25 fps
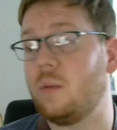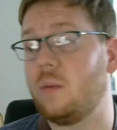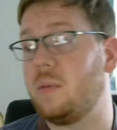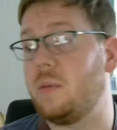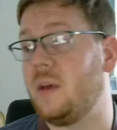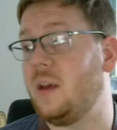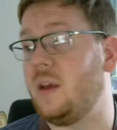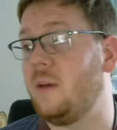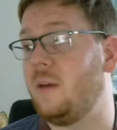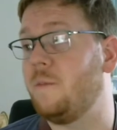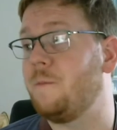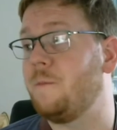to
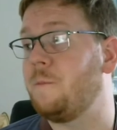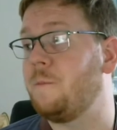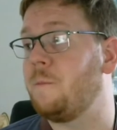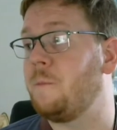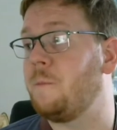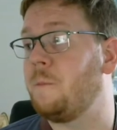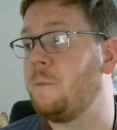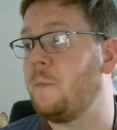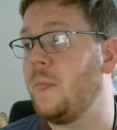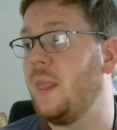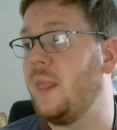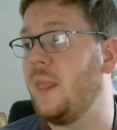be
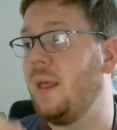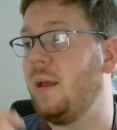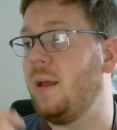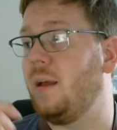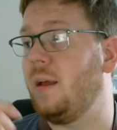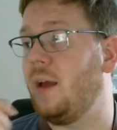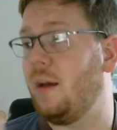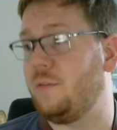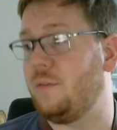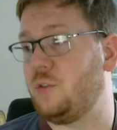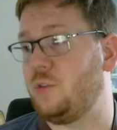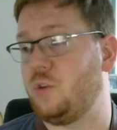
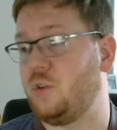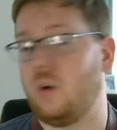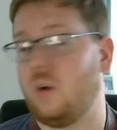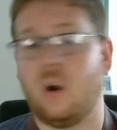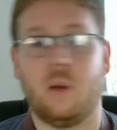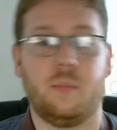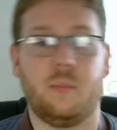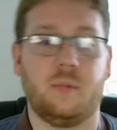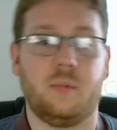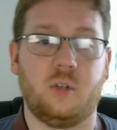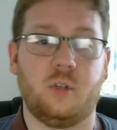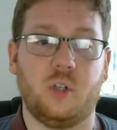F
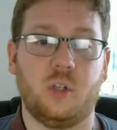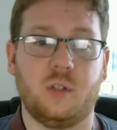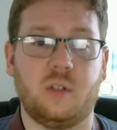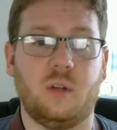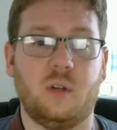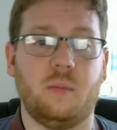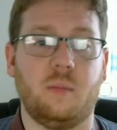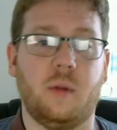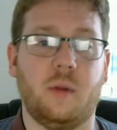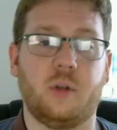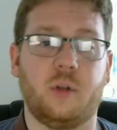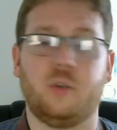sharp, just
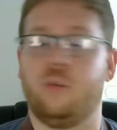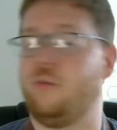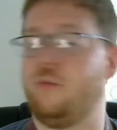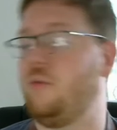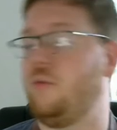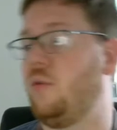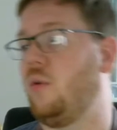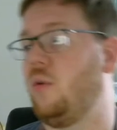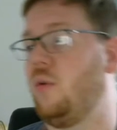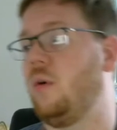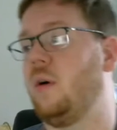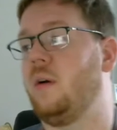in measure
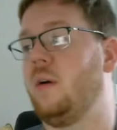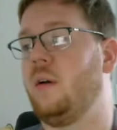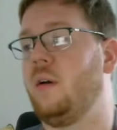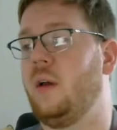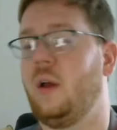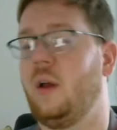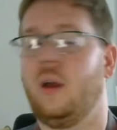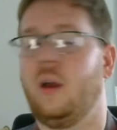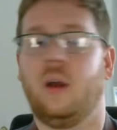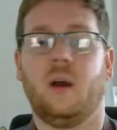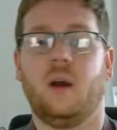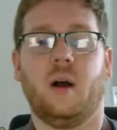4.
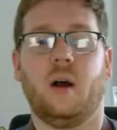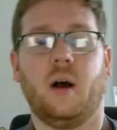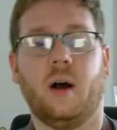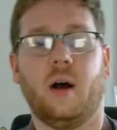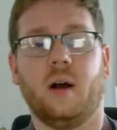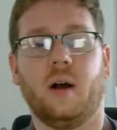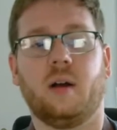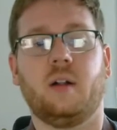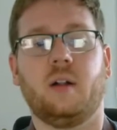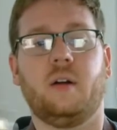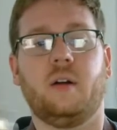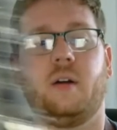
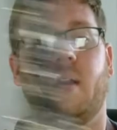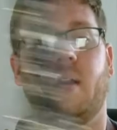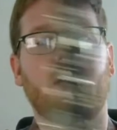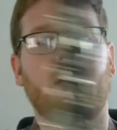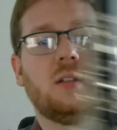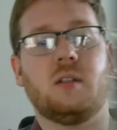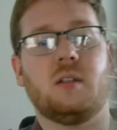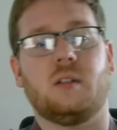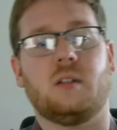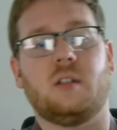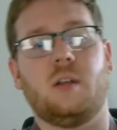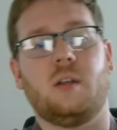
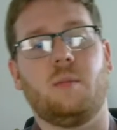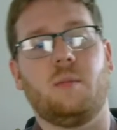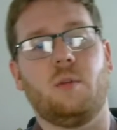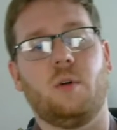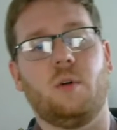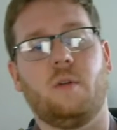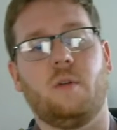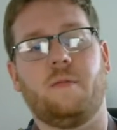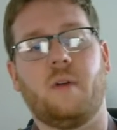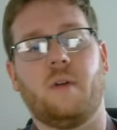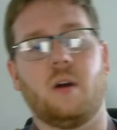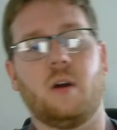Clarinets,
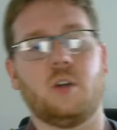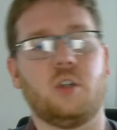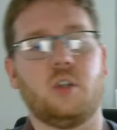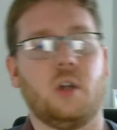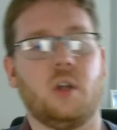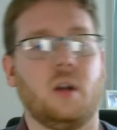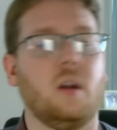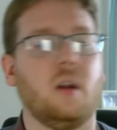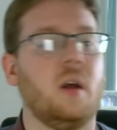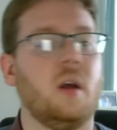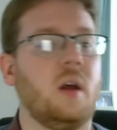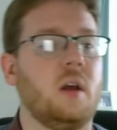similar
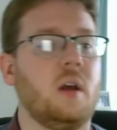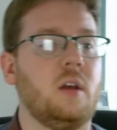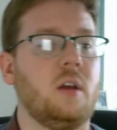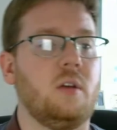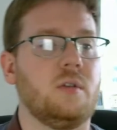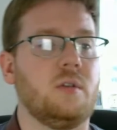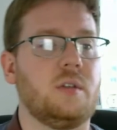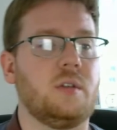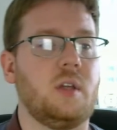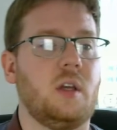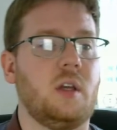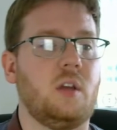function. You
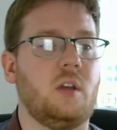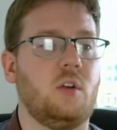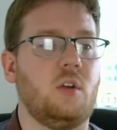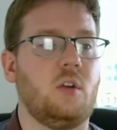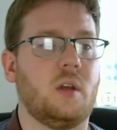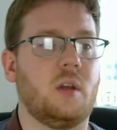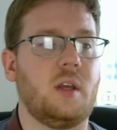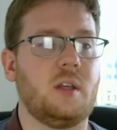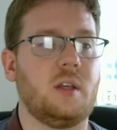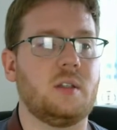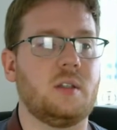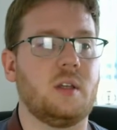see in your
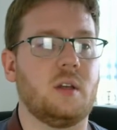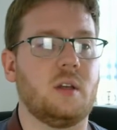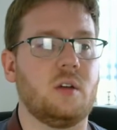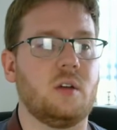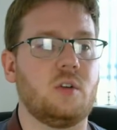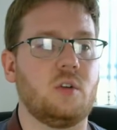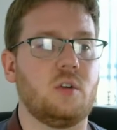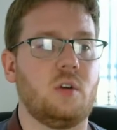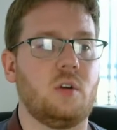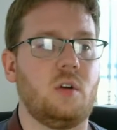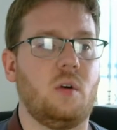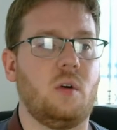key
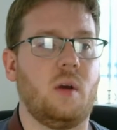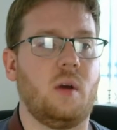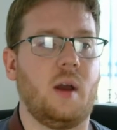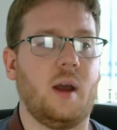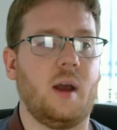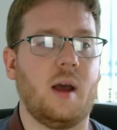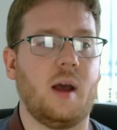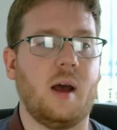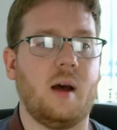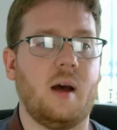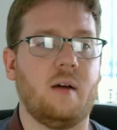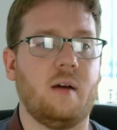signature you
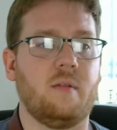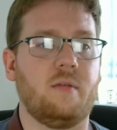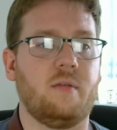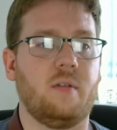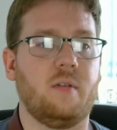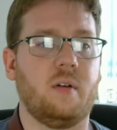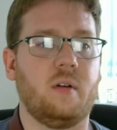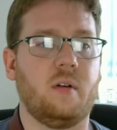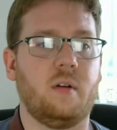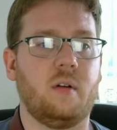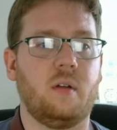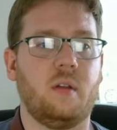have
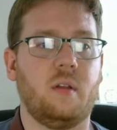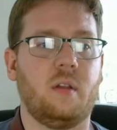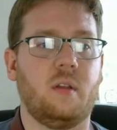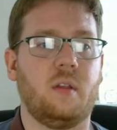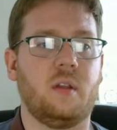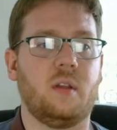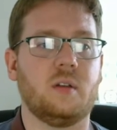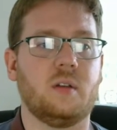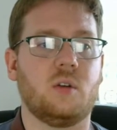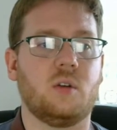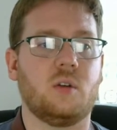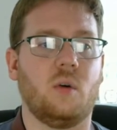
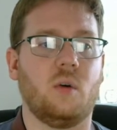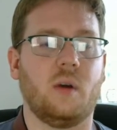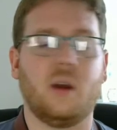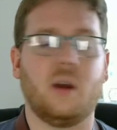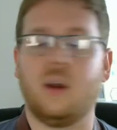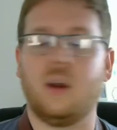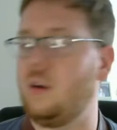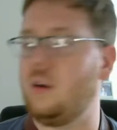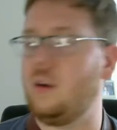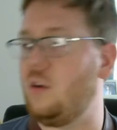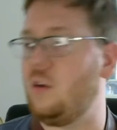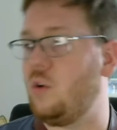this going
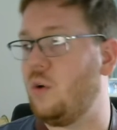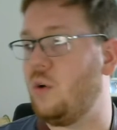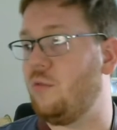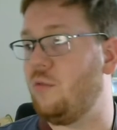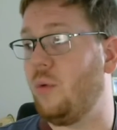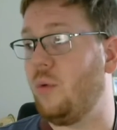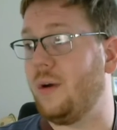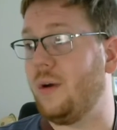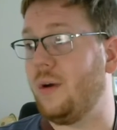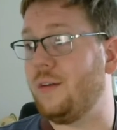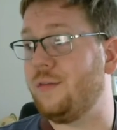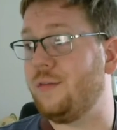on here, you have
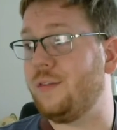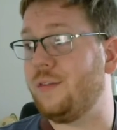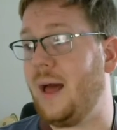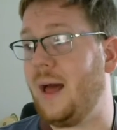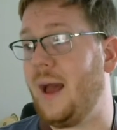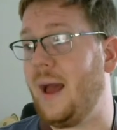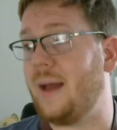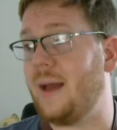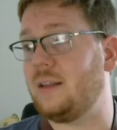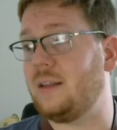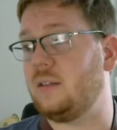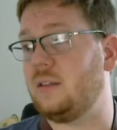1
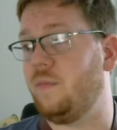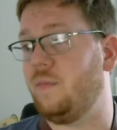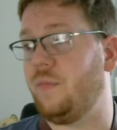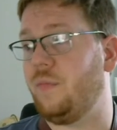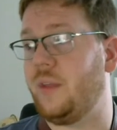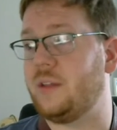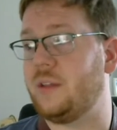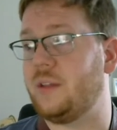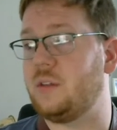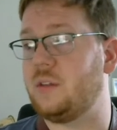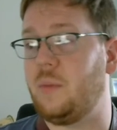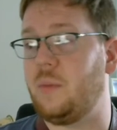flat, and
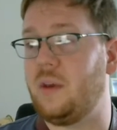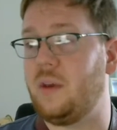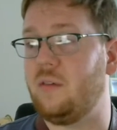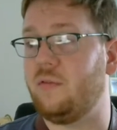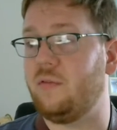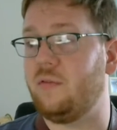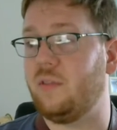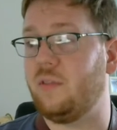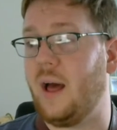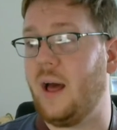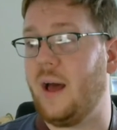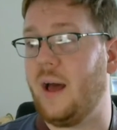that's a B
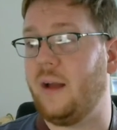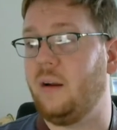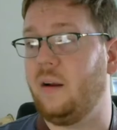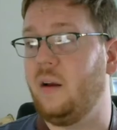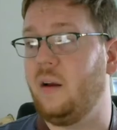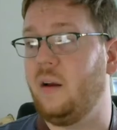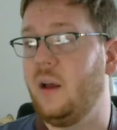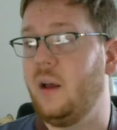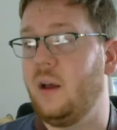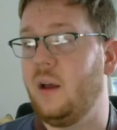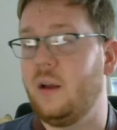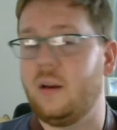flat.
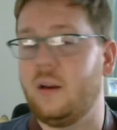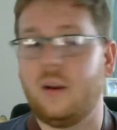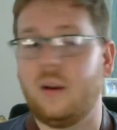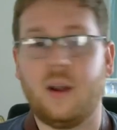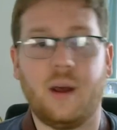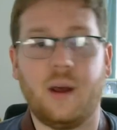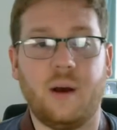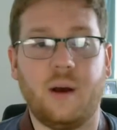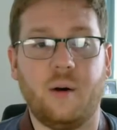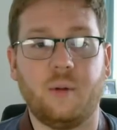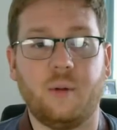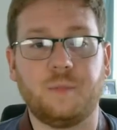
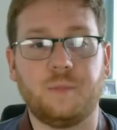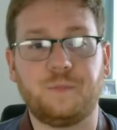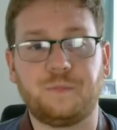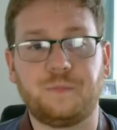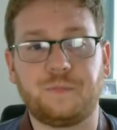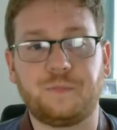Now,